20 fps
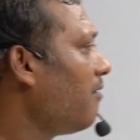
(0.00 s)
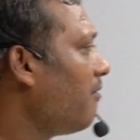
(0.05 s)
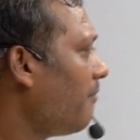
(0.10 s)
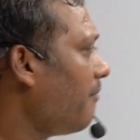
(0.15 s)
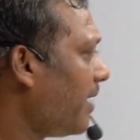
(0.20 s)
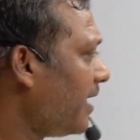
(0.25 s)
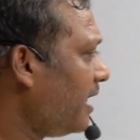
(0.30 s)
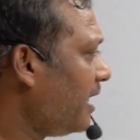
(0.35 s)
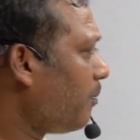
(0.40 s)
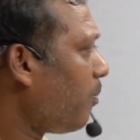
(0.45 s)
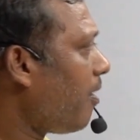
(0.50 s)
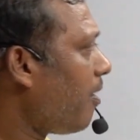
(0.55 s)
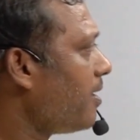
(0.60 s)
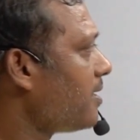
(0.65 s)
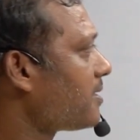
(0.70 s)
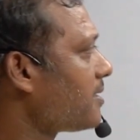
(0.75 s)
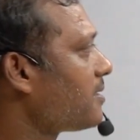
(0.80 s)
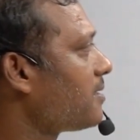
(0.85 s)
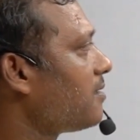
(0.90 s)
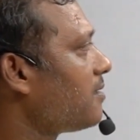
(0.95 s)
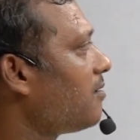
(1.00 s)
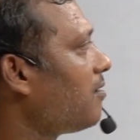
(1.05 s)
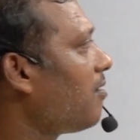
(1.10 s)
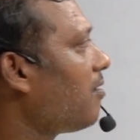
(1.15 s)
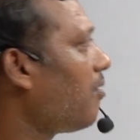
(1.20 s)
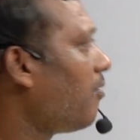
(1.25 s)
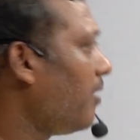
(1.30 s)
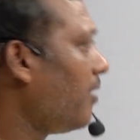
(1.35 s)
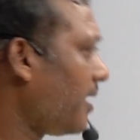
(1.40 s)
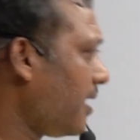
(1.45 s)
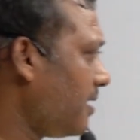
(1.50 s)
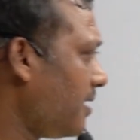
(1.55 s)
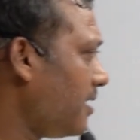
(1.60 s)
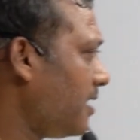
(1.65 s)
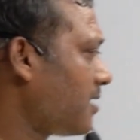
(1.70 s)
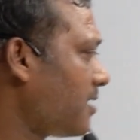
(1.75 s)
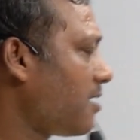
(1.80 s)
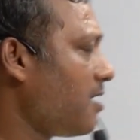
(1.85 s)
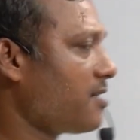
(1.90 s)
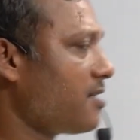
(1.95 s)
many points. We can
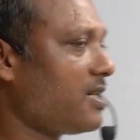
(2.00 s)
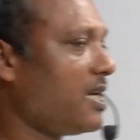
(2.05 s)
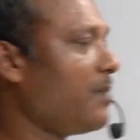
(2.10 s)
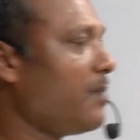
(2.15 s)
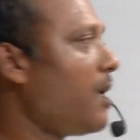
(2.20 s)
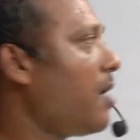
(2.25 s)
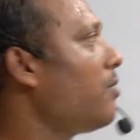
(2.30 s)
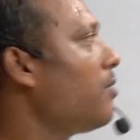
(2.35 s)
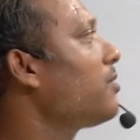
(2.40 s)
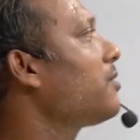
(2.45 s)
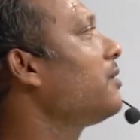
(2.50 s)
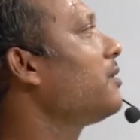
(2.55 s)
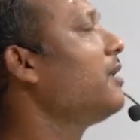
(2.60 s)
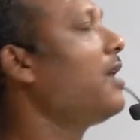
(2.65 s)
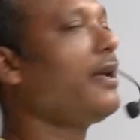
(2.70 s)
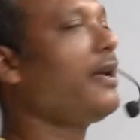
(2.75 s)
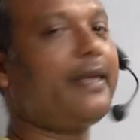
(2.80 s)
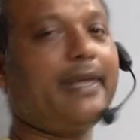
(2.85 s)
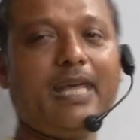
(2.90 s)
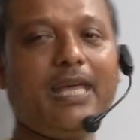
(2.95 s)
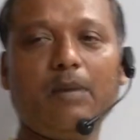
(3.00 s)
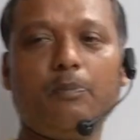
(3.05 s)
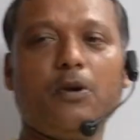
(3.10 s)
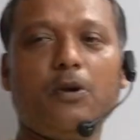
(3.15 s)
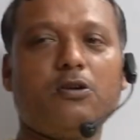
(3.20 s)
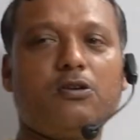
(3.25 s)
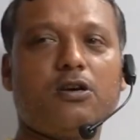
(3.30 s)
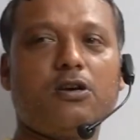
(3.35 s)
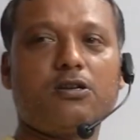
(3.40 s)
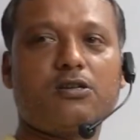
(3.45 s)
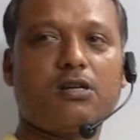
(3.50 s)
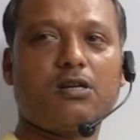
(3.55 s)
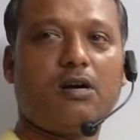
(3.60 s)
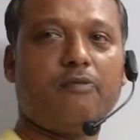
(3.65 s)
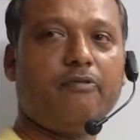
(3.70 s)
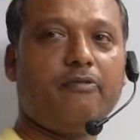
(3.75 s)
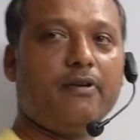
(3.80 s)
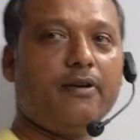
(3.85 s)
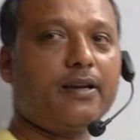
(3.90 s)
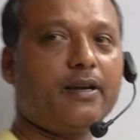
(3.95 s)
discuss about the key features of
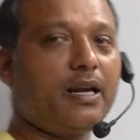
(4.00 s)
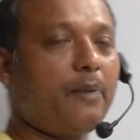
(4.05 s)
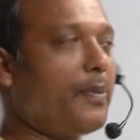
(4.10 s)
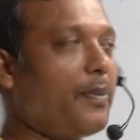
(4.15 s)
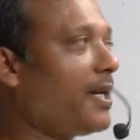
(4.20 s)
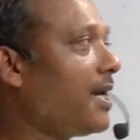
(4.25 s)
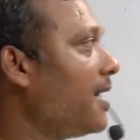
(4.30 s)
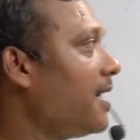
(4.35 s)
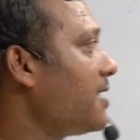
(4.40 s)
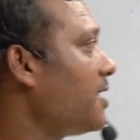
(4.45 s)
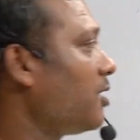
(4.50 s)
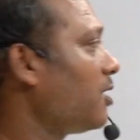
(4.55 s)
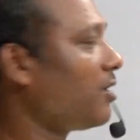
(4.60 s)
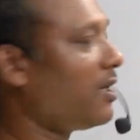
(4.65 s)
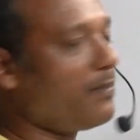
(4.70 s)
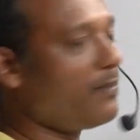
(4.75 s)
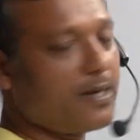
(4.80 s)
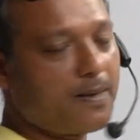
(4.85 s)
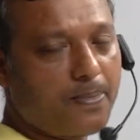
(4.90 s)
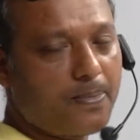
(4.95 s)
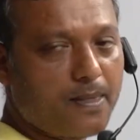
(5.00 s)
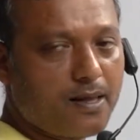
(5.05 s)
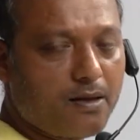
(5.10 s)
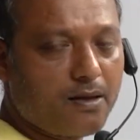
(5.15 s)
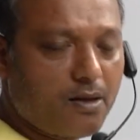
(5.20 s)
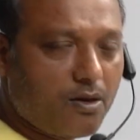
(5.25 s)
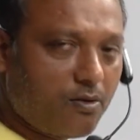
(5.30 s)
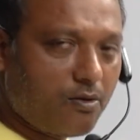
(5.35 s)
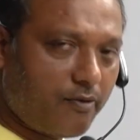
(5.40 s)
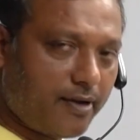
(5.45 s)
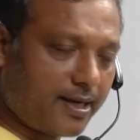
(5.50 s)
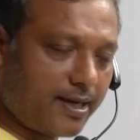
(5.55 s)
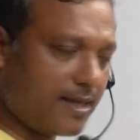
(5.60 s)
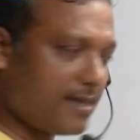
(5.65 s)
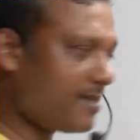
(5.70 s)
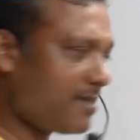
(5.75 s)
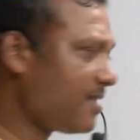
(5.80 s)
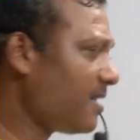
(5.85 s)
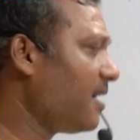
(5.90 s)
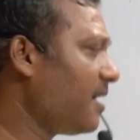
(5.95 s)
capitalist economy. We
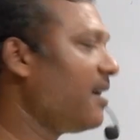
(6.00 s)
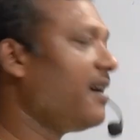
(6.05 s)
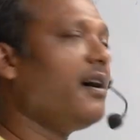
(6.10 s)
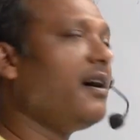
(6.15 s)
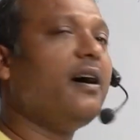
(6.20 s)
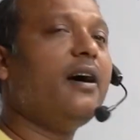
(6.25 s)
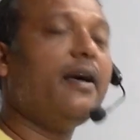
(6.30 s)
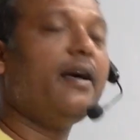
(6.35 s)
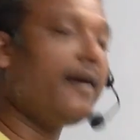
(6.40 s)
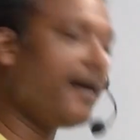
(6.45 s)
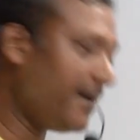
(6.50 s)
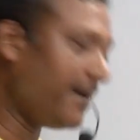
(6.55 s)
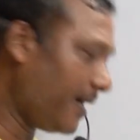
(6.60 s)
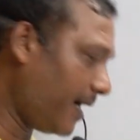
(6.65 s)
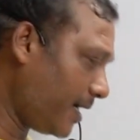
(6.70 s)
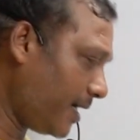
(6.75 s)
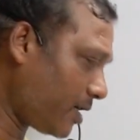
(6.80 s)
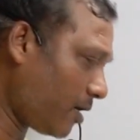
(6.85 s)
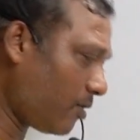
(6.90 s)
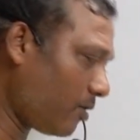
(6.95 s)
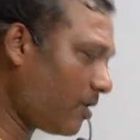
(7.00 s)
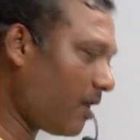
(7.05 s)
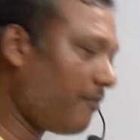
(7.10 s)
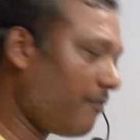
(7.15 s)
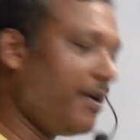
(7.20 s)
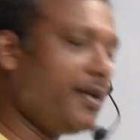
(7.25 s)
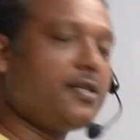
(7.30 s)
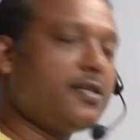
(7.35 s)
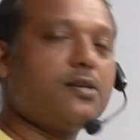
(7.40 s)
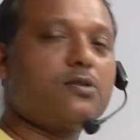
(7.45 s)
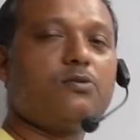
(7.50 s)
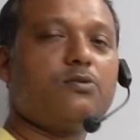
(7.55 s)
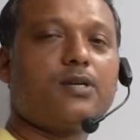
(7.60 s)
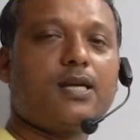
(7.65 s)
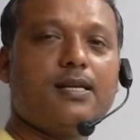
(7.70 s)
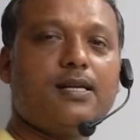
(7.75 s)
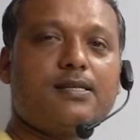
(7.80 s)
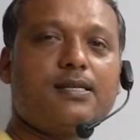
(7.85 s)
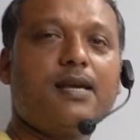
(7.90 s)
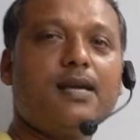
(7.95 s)
can say, in addition to the features, we
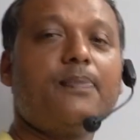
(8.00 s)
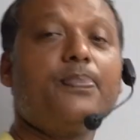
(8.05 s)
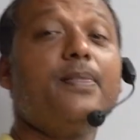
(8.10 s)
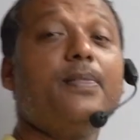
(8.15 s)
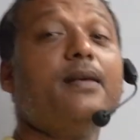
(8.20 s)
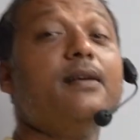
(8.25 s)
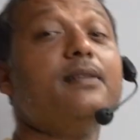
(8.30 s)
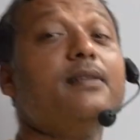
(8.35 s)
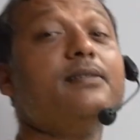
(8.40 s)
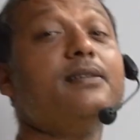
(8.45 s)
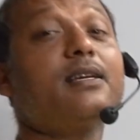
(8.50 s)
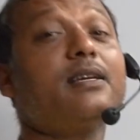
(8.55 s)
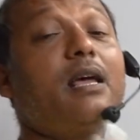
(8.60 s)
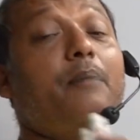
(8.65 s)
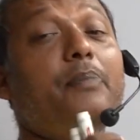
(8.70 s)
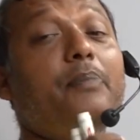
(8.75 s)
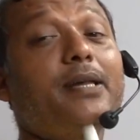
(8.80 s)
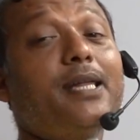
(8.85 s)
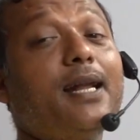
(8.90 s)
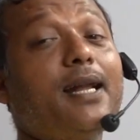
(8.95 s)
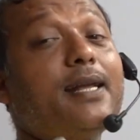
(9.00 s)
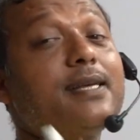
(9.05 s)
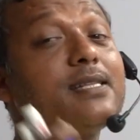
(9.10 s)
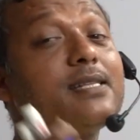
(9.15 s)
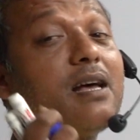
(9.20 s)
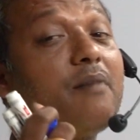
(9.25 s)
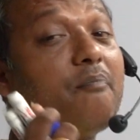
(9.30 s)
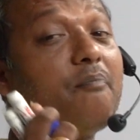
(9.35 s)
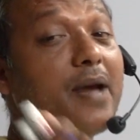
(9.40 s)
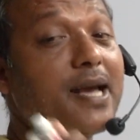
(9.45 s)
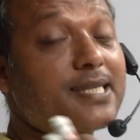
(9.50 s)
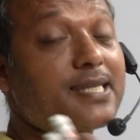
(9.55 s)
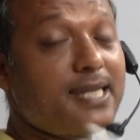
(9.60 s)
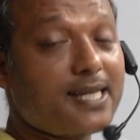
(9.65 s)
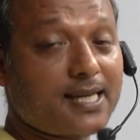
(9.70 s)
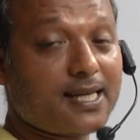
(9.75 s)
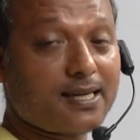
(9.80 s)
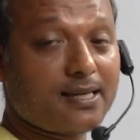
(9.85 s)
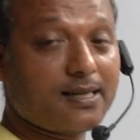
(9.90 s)
can say the capital is the basic